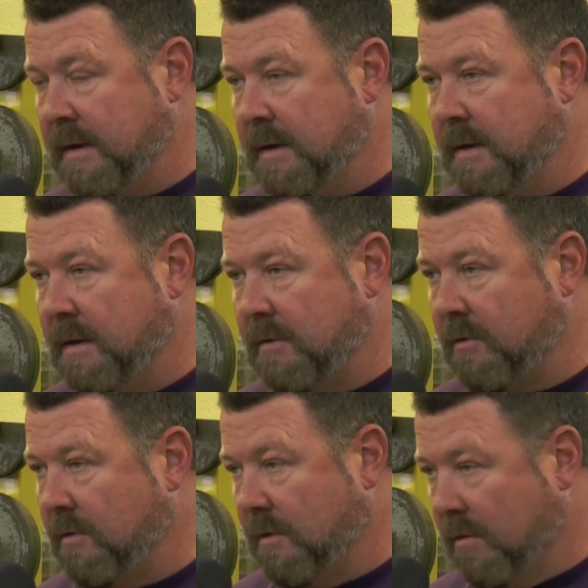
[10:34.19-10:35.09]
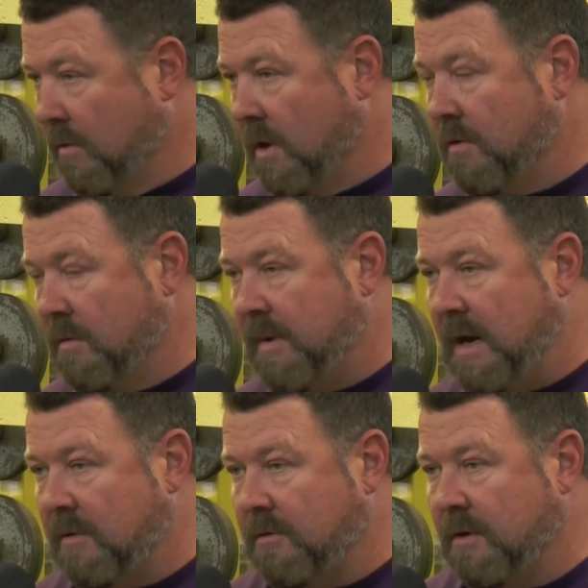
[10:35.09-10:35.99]
and so they're going to load the
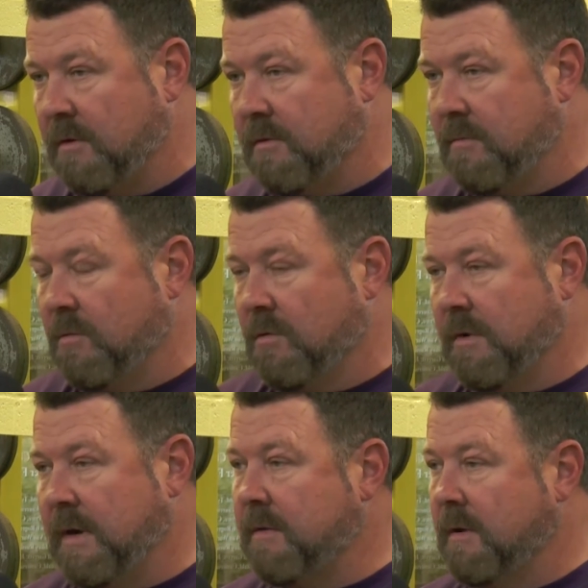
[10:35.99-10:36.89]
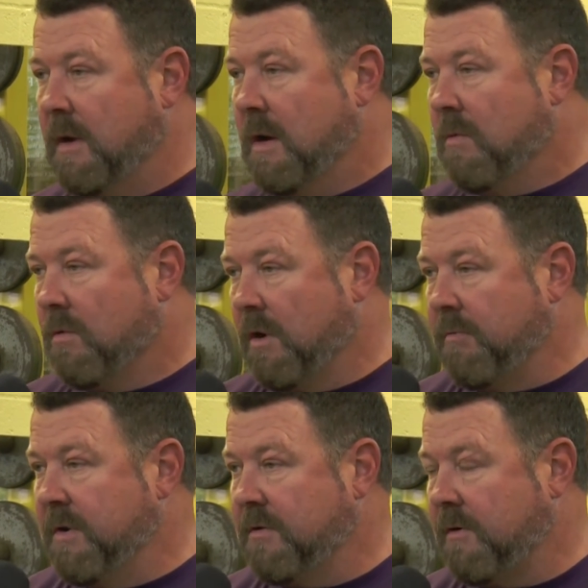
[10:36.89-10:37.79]
box on us, and we're going to have
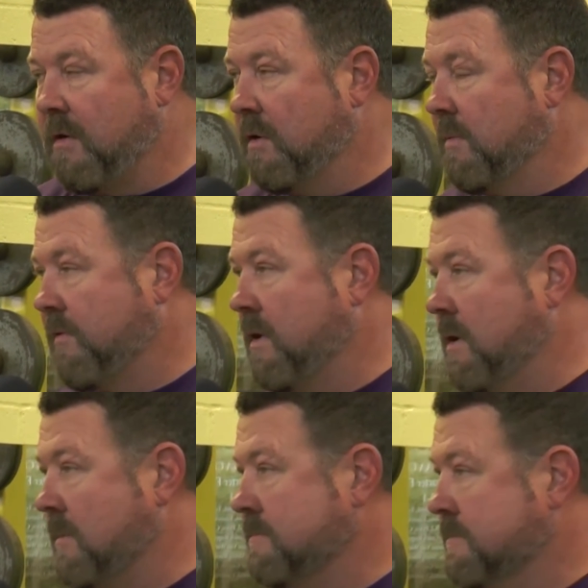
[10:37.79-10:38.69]
to be strong up front.